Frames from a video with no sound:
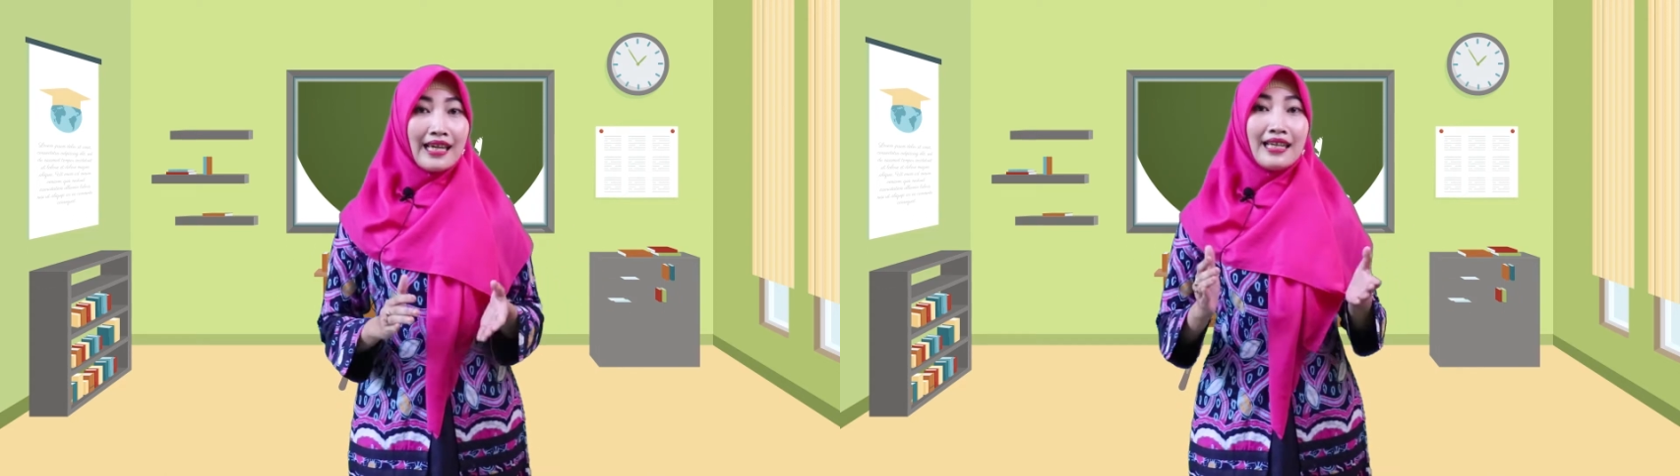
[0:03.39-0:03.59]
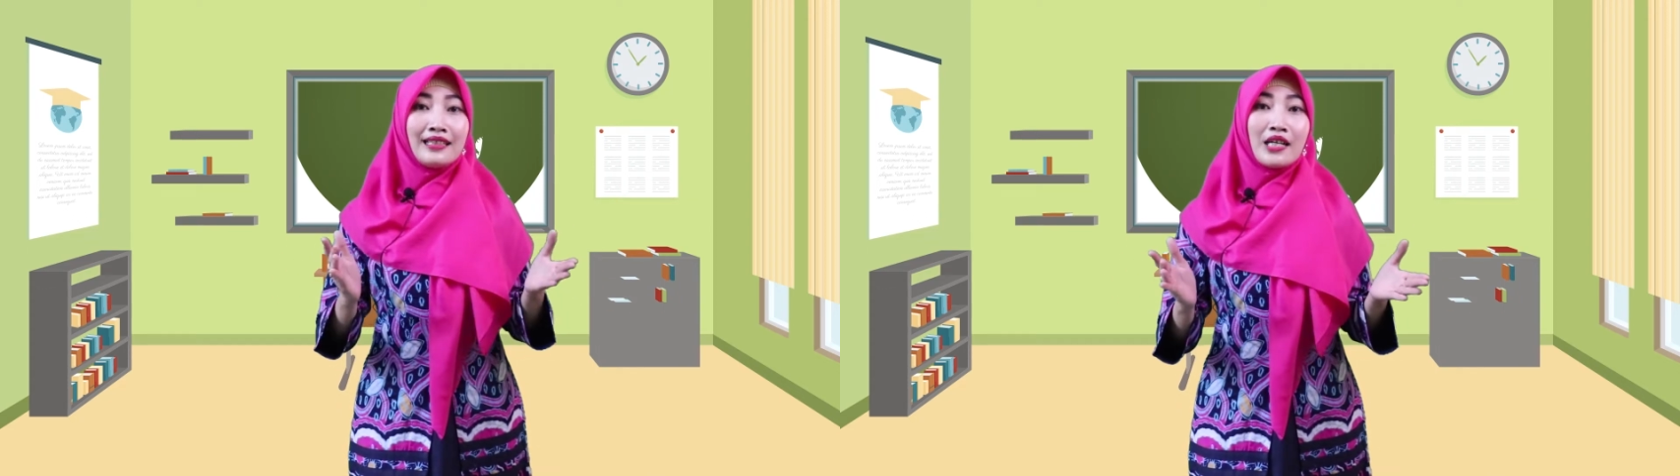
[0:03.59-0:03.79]

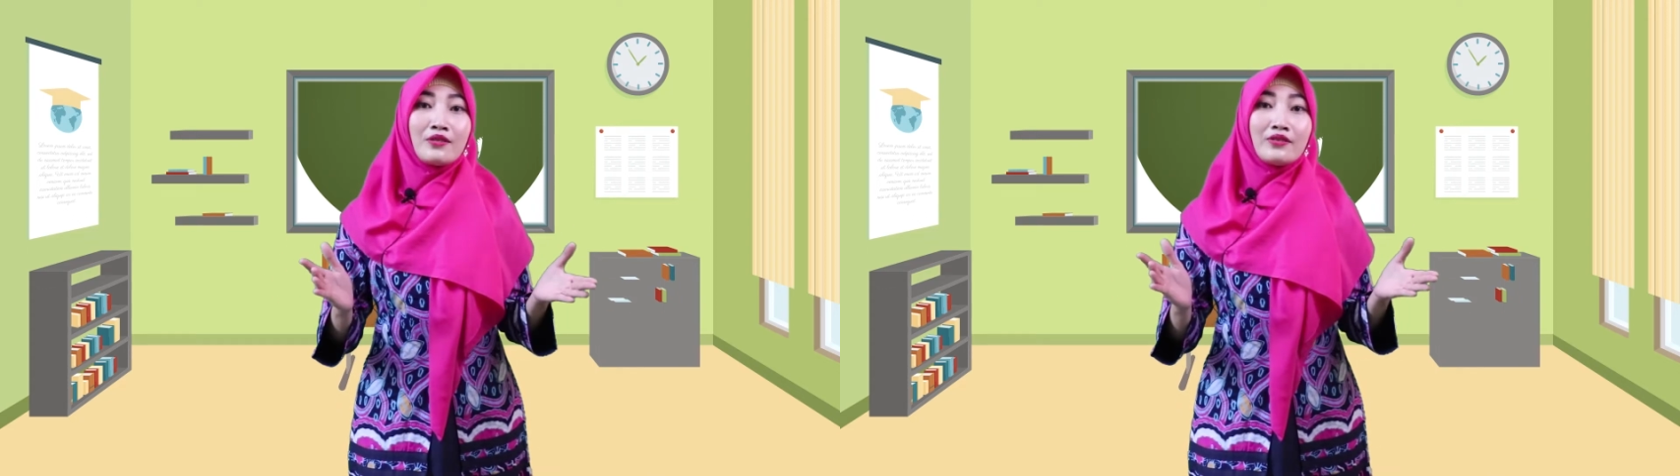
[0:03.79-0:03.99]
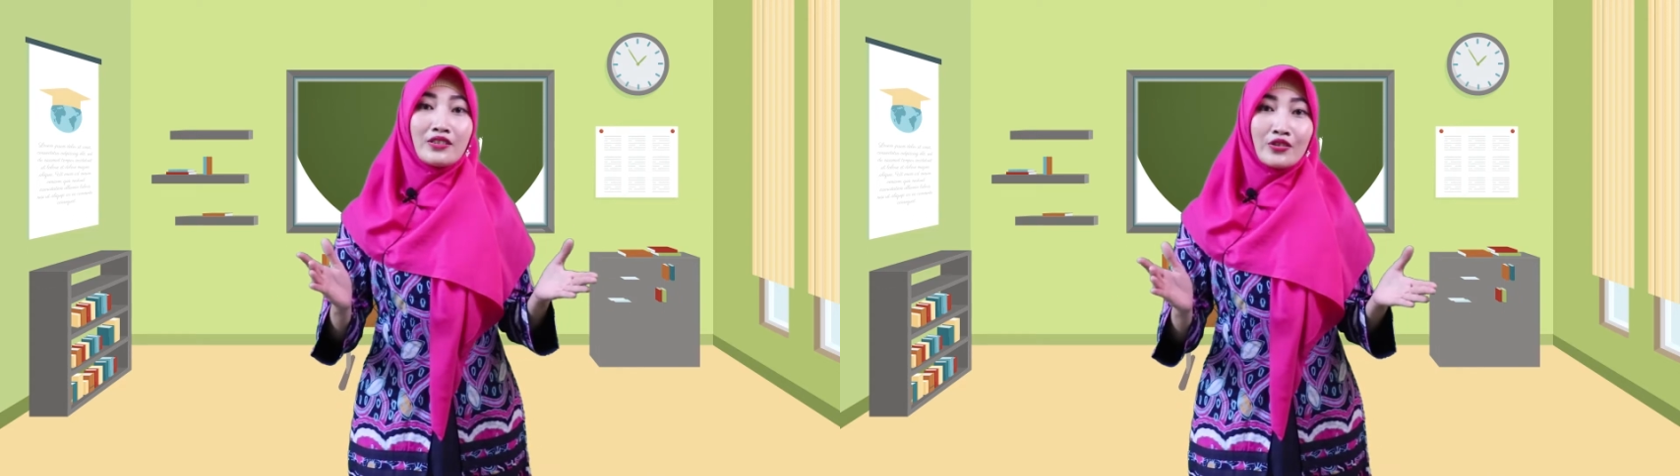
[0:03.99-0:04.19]

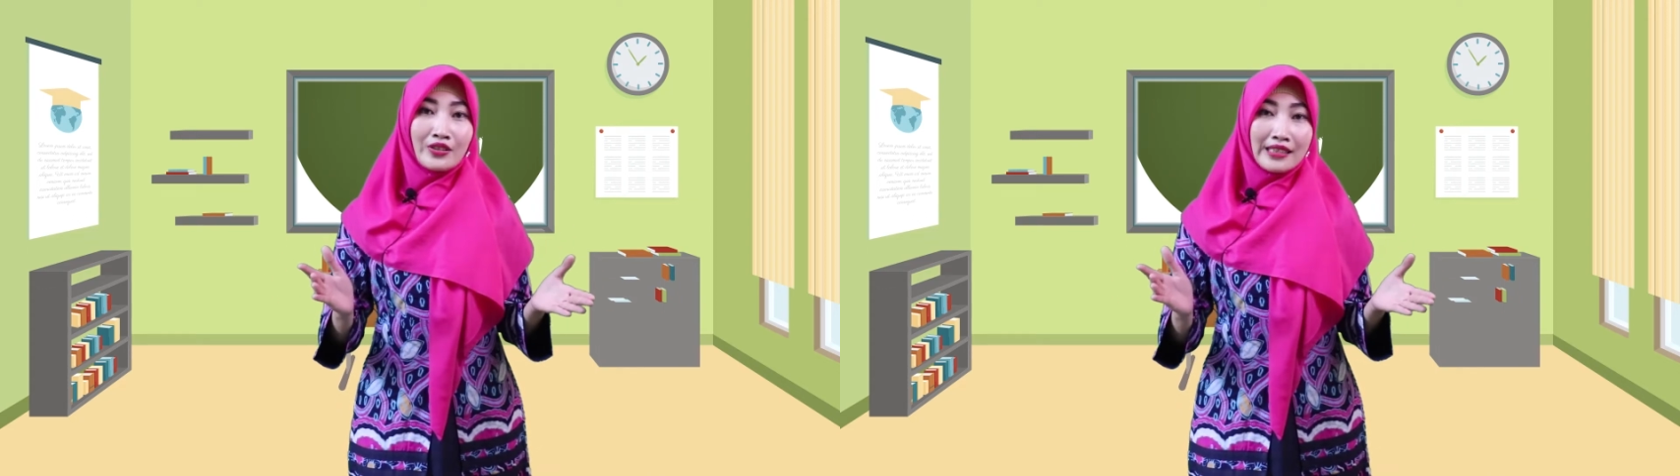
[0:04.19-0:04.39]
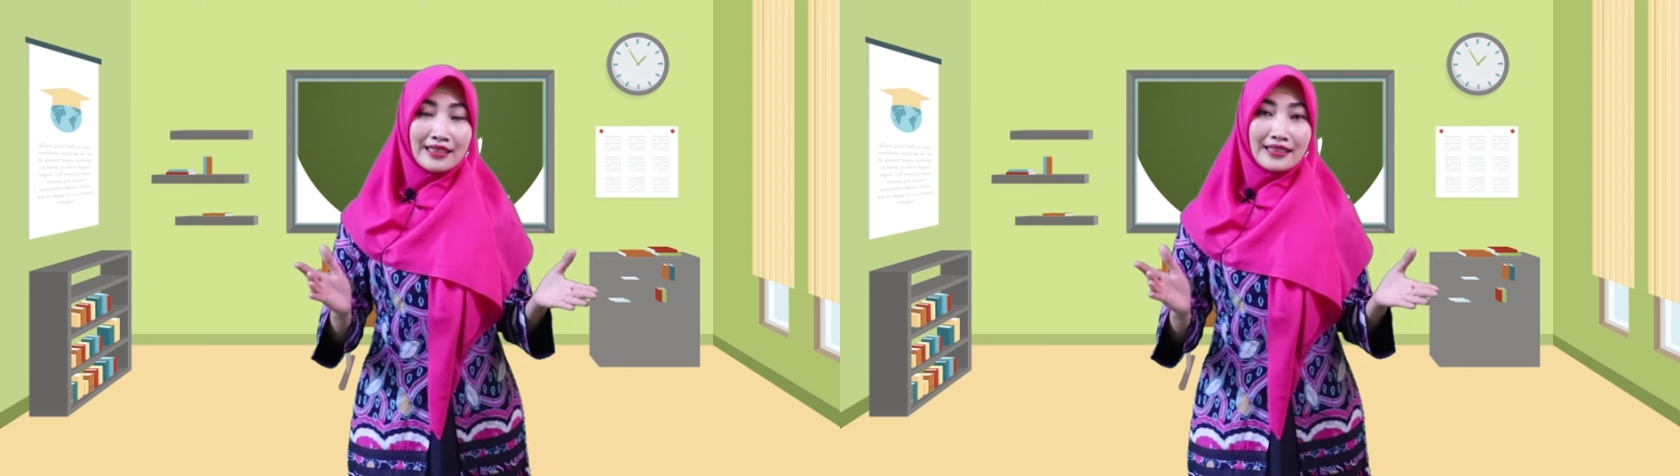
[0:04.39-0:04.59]
Hello
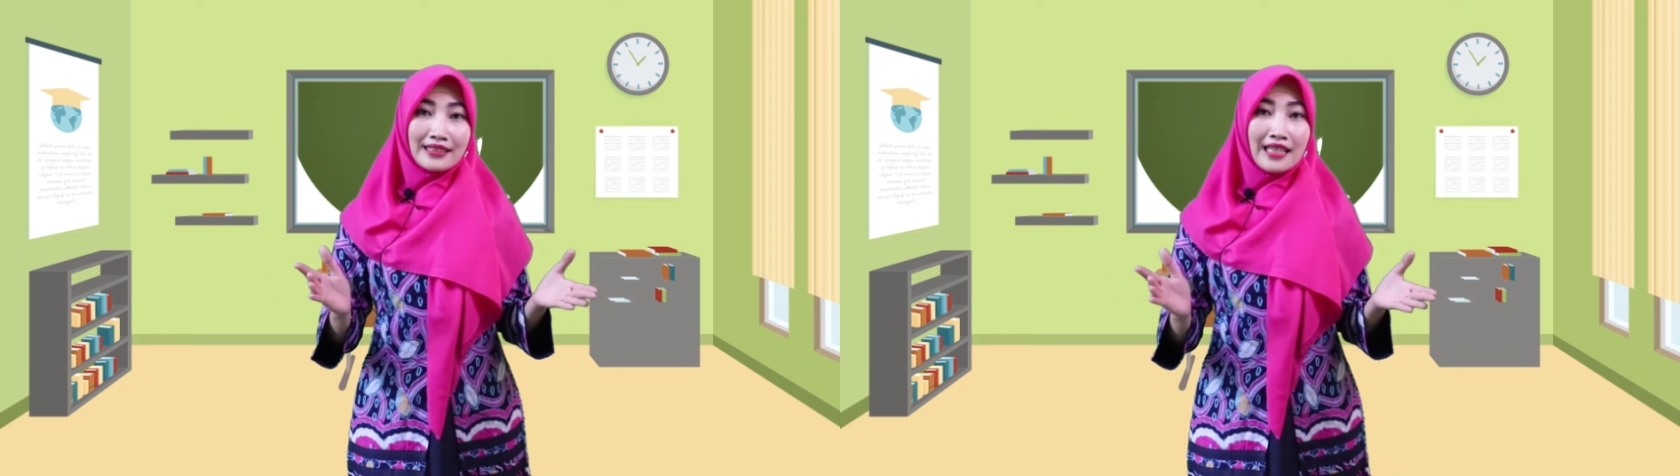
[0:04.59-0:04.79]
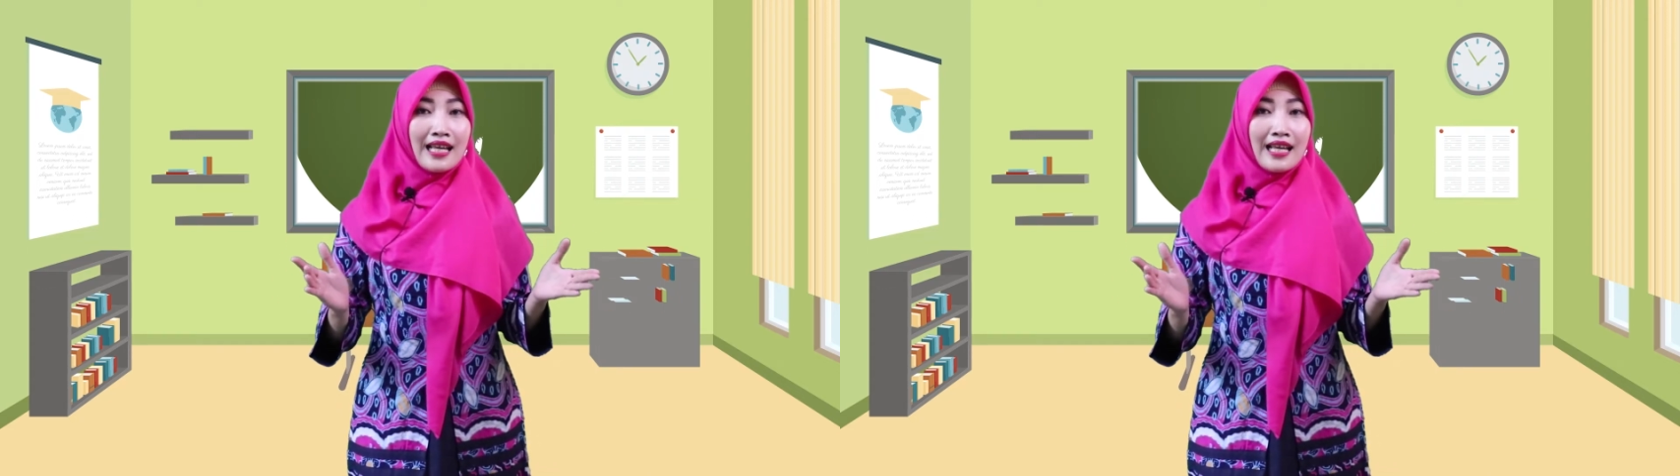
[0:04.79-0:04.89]
students,